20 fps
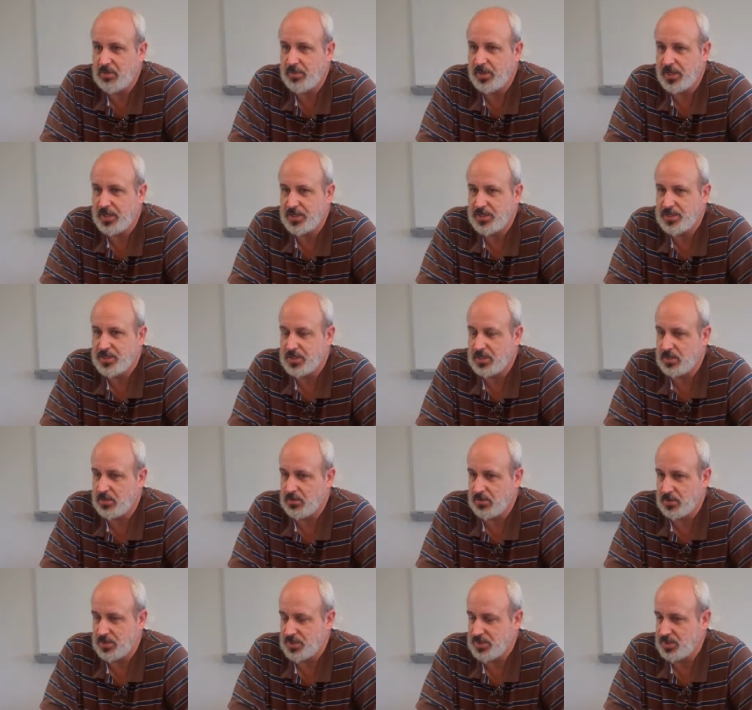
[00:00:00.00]
rebates,
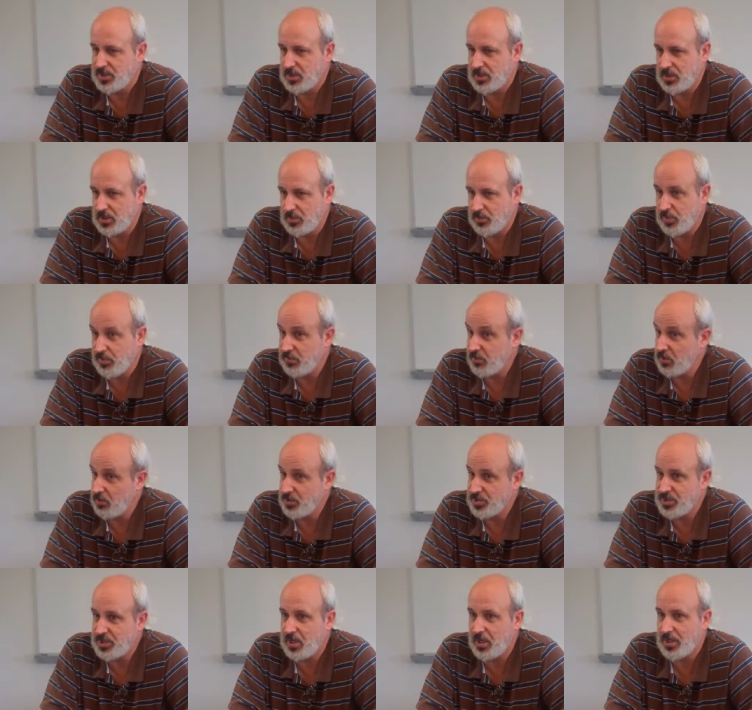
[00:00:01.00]
there was uh,
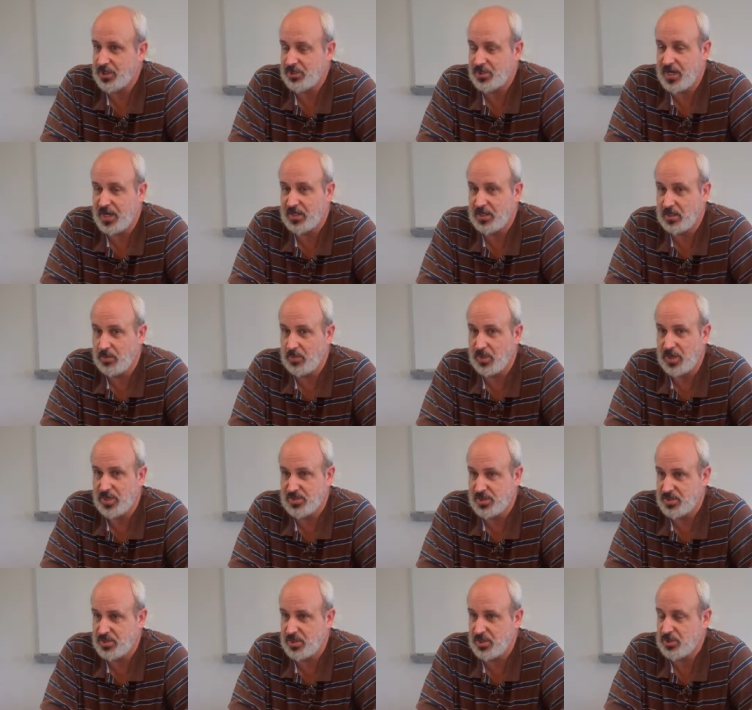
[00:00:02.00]
performance contracting
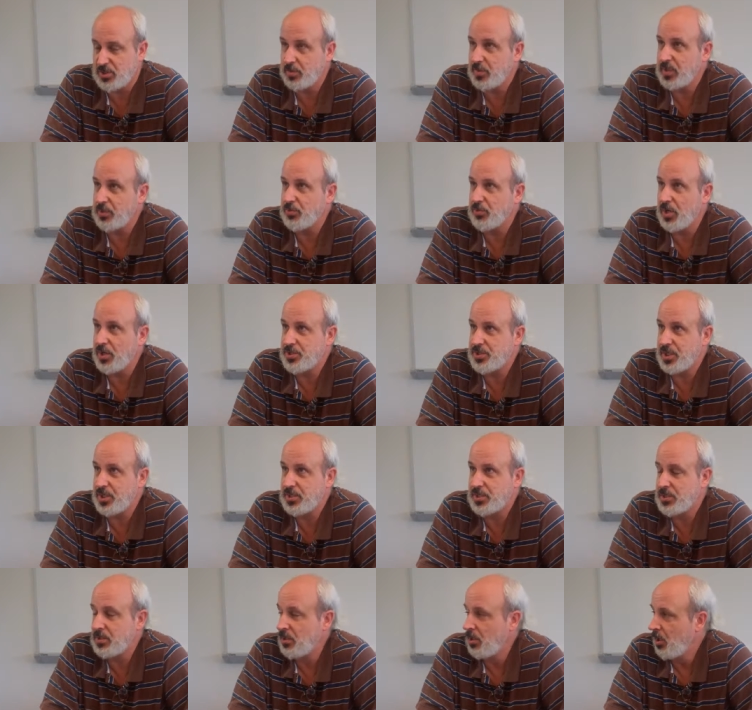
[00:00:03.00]
because it's such a big
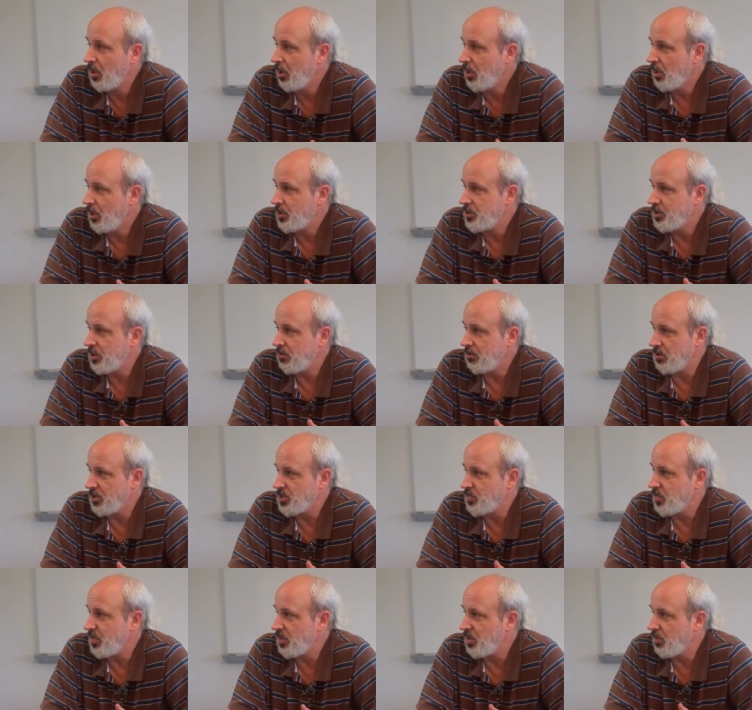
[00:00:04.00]
project. Generally
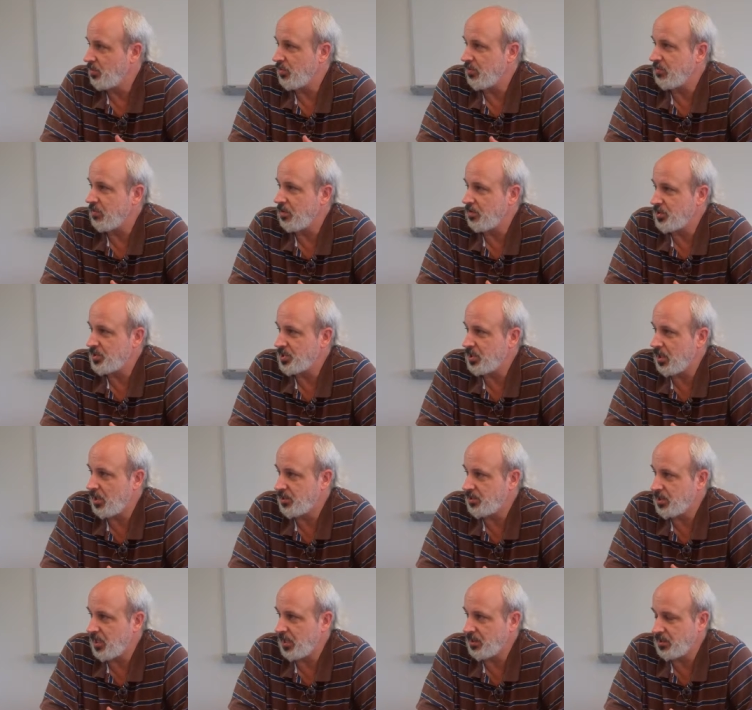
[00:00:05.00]
speaking, performance
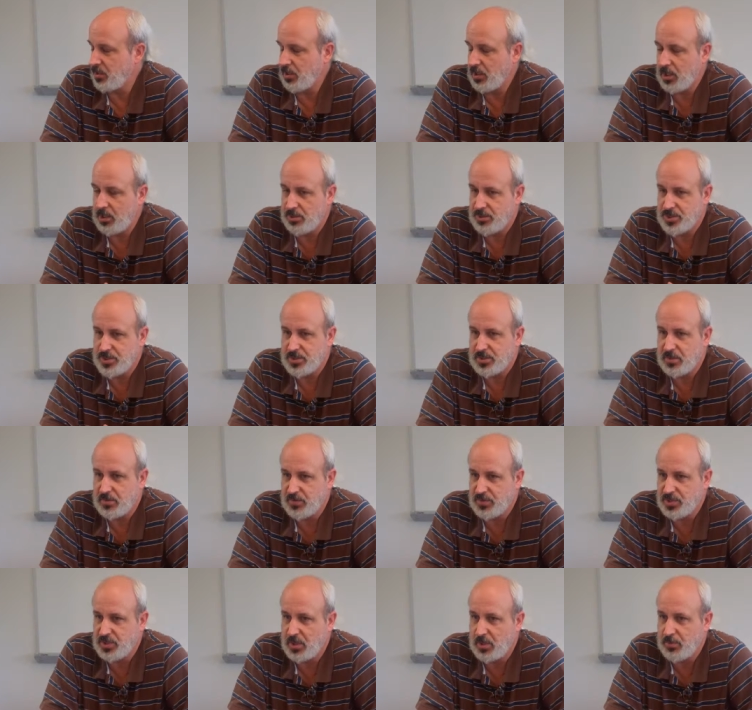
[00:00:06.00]
contracting energy
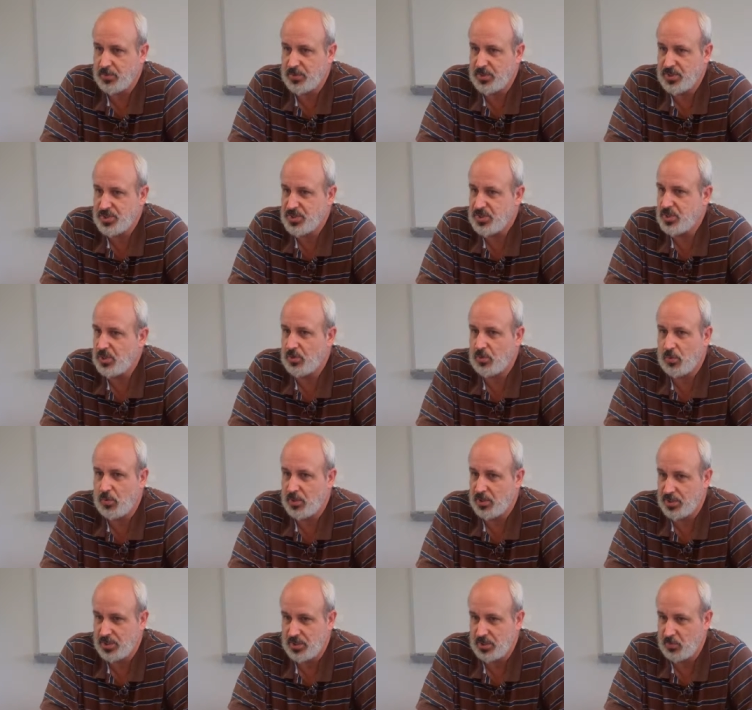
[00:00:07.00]
service companies don't
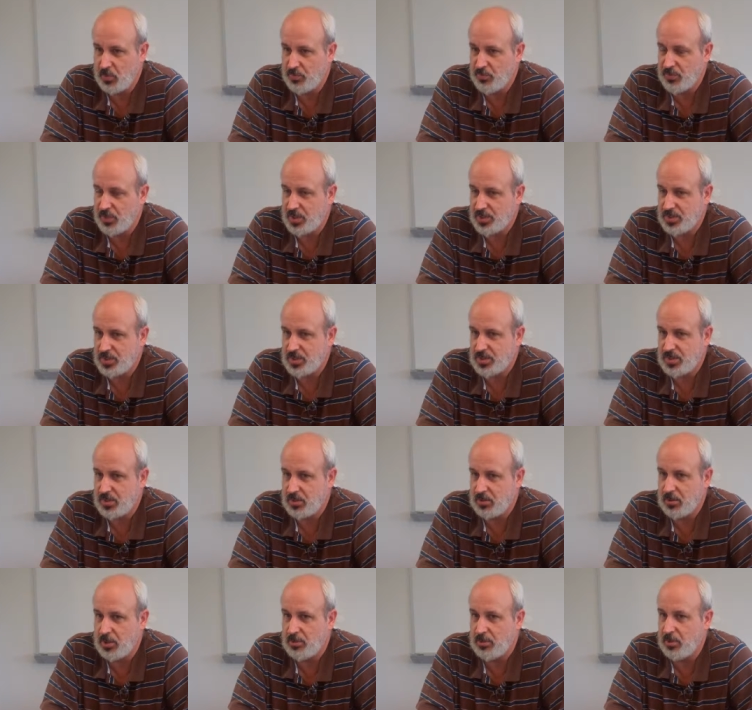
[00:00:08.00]
want to deal with projects
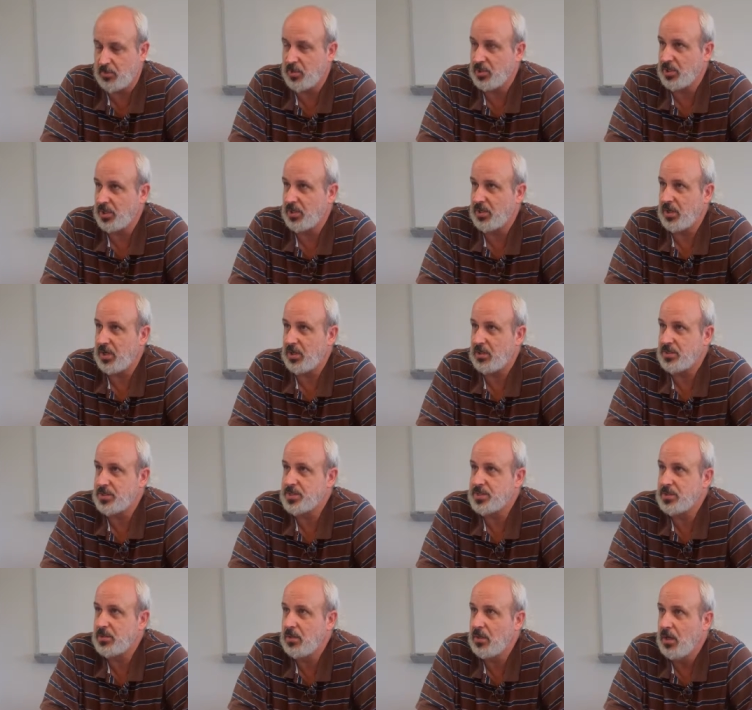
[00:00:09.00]
that are under a million
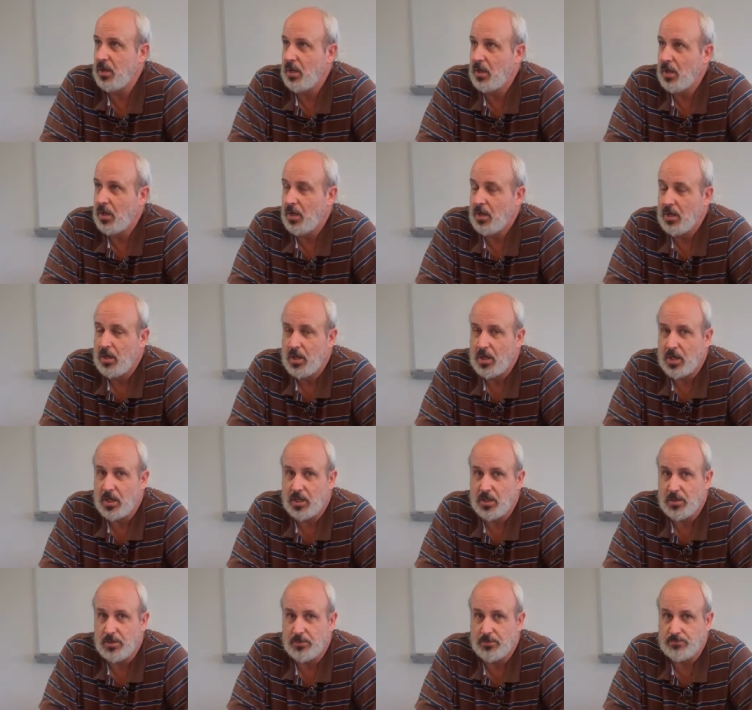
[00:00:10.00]
dollars.
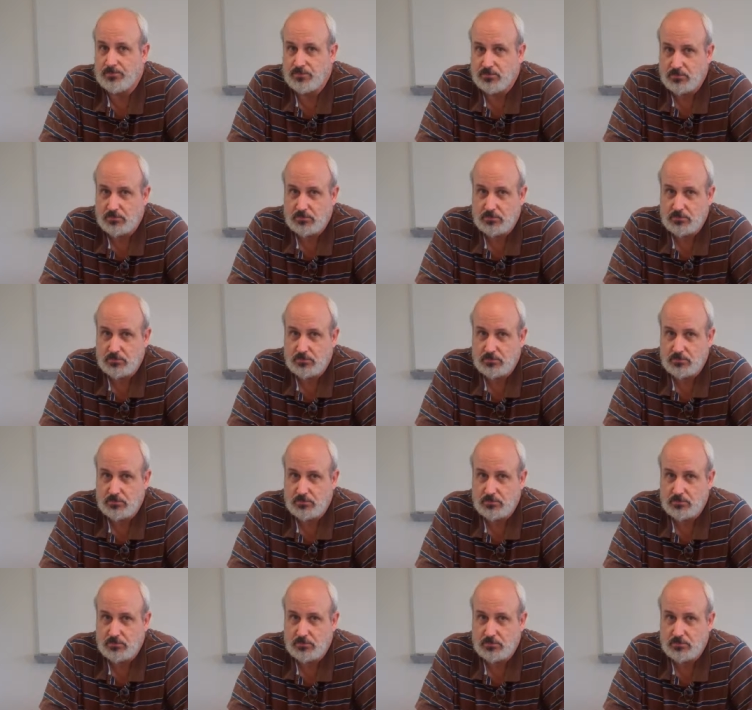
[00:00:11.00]
Um,